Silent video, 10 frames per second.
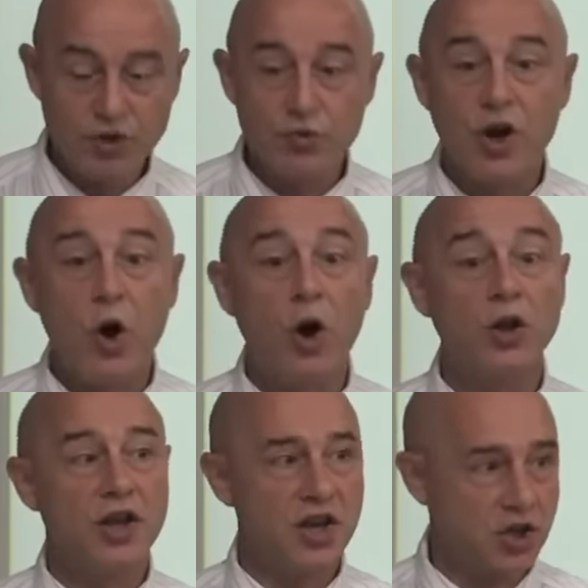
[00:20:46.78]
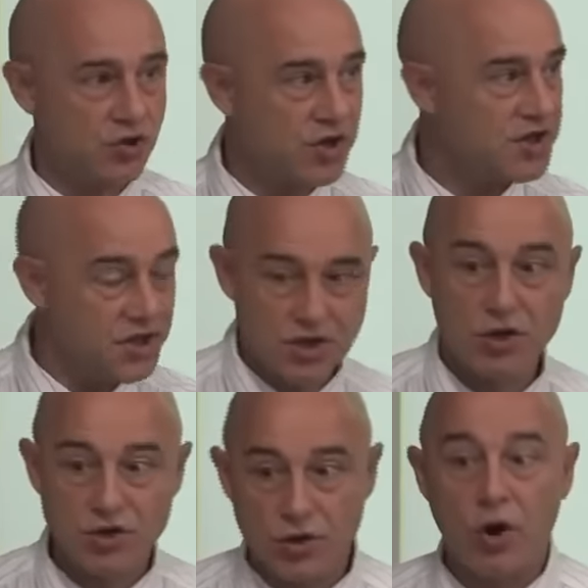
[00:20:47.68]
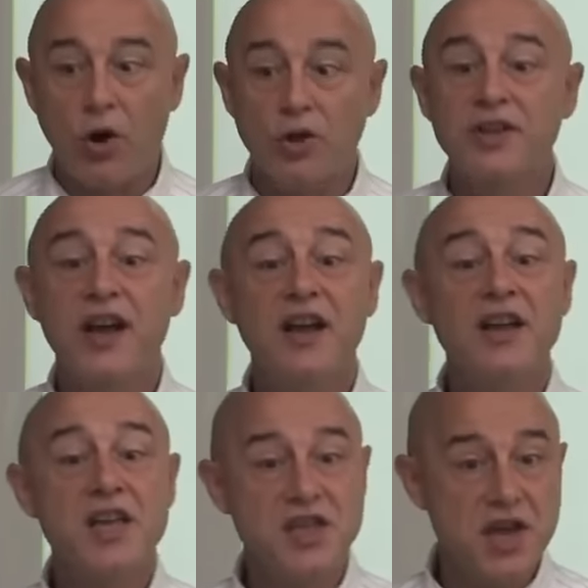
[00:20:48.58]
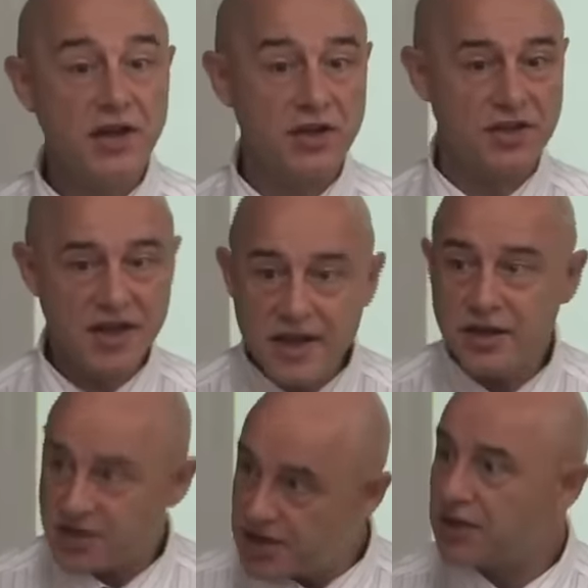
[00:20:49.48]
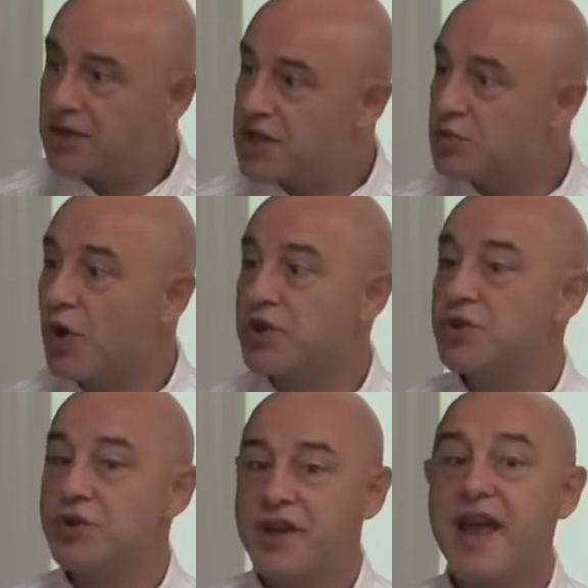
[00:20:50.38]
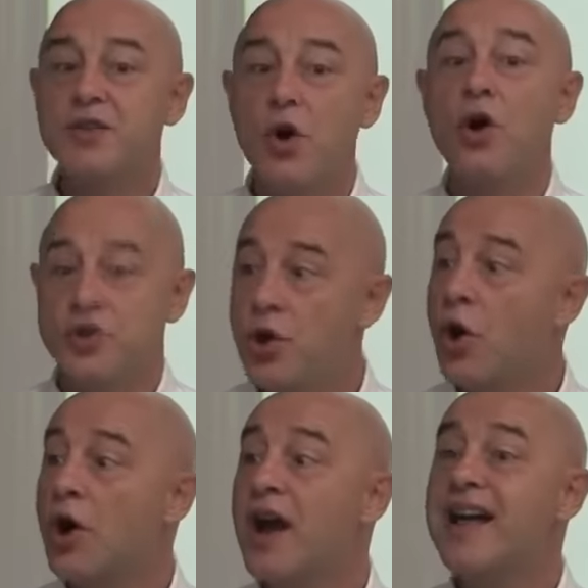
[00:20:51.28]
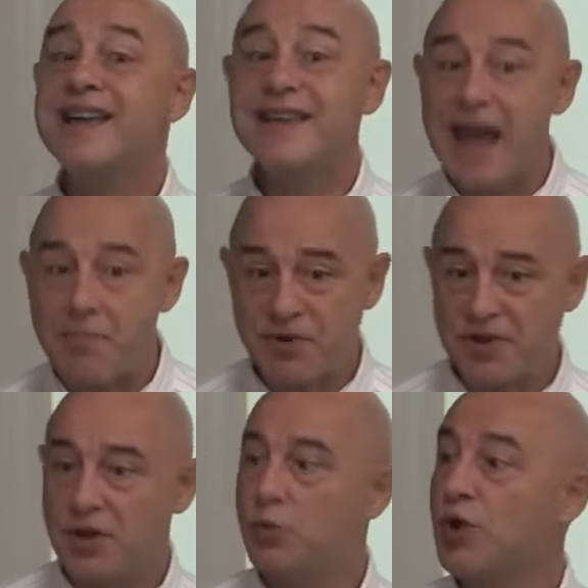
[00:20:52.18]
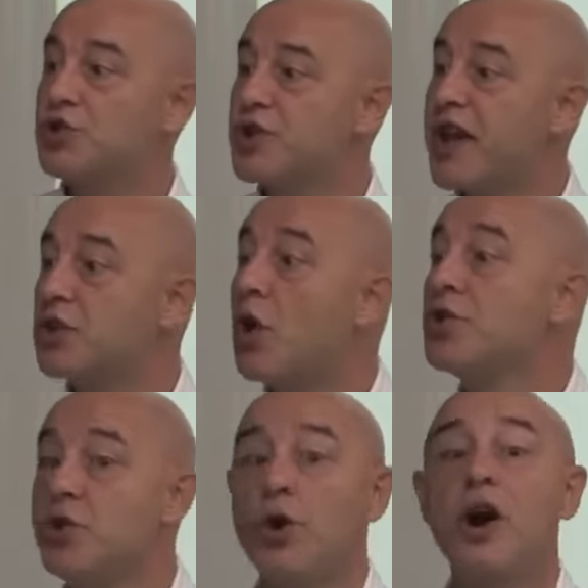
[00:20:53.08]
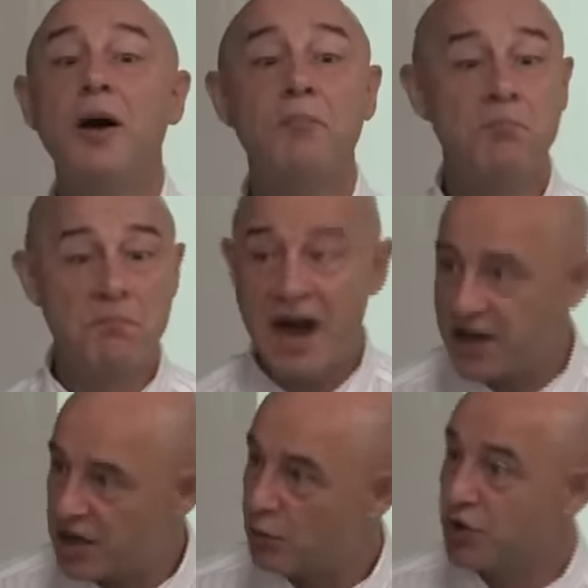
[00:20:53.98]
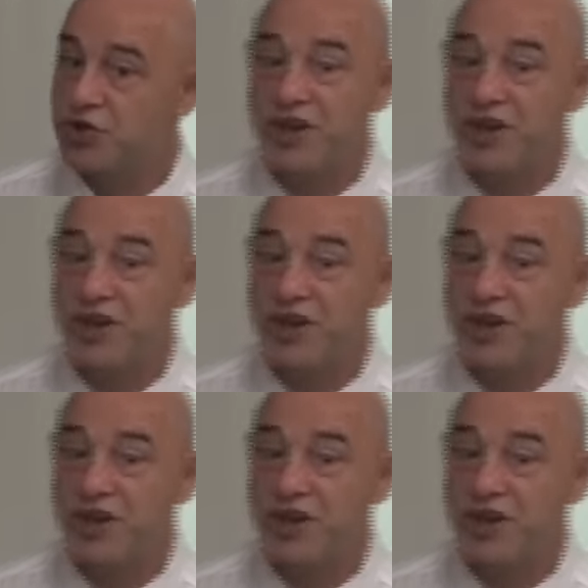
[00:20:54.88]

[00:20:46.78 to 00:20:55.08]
which we call interest, is also called yield. Yield is what you get on your capital, what you get on your money, what you